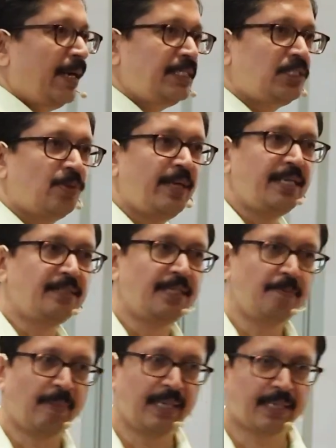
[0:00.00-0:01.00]
my students
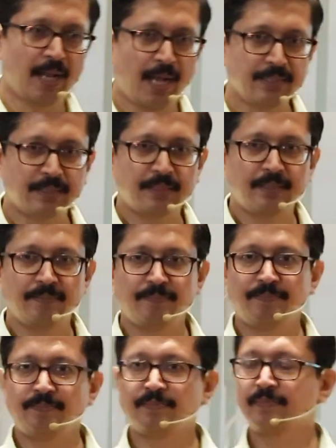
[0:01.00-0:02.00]
in my class,
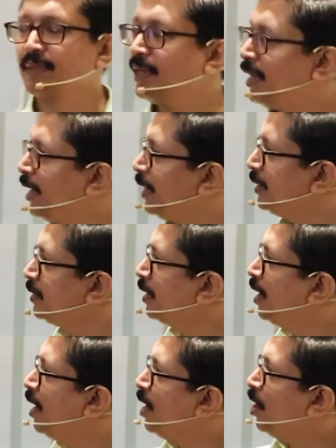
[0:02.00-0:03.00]
and
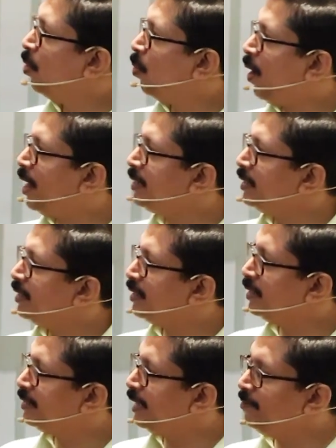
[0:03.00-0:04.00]

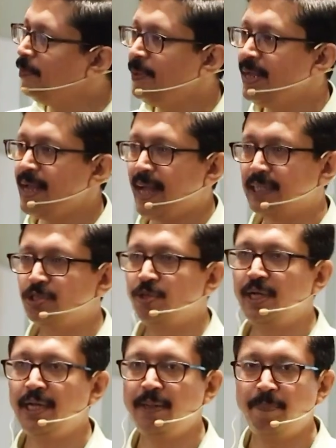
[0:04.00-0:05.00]
what they will be
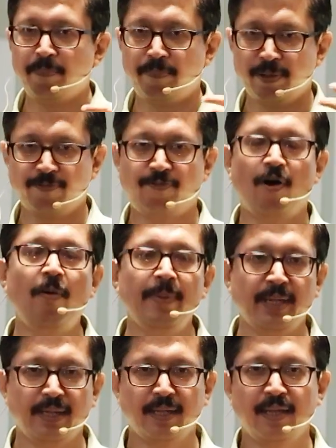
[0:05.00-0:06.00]
actually
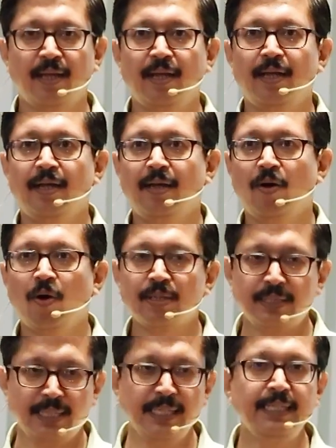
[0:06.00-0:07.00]
performing
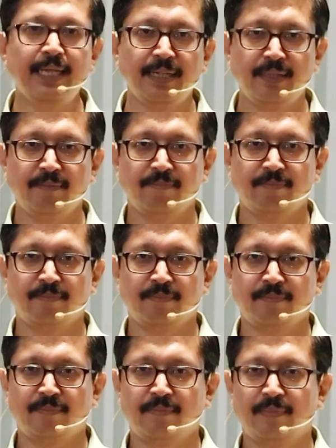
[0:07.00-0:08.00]
or thinking
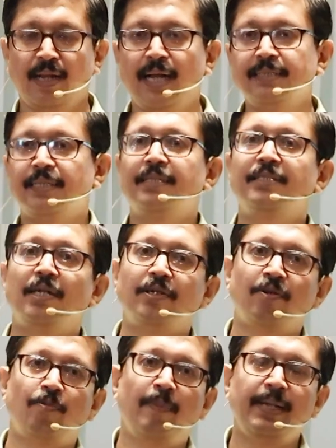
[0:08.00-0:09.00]
as a result
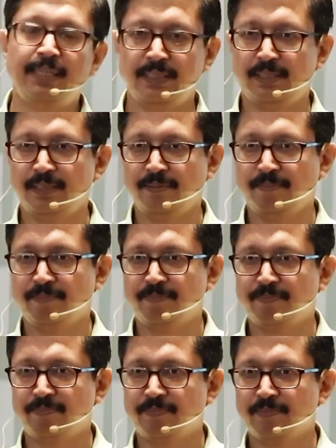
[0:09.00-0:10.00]
of my teaching.
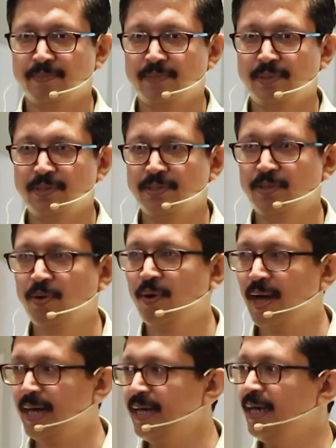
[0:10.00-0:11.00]

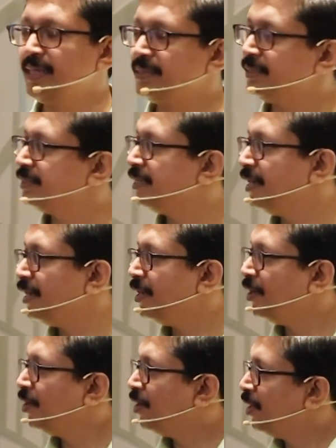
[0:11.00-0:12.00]
So unless
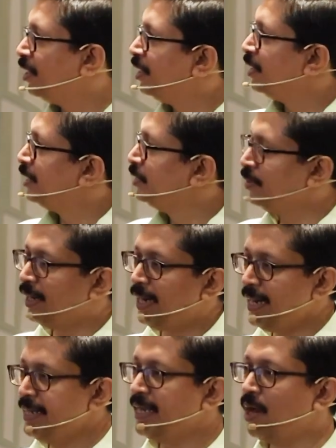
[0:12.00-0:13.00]
your
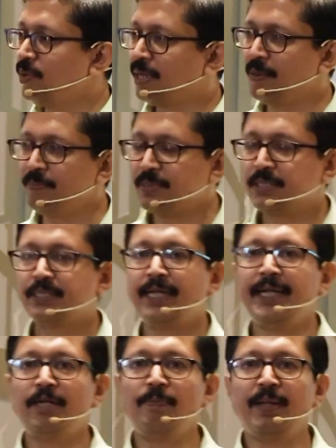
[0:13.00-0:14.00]
learning outcome
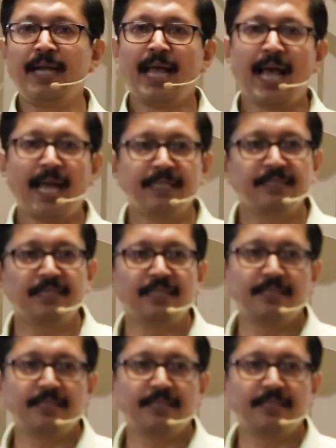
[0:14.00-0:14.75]
statement answer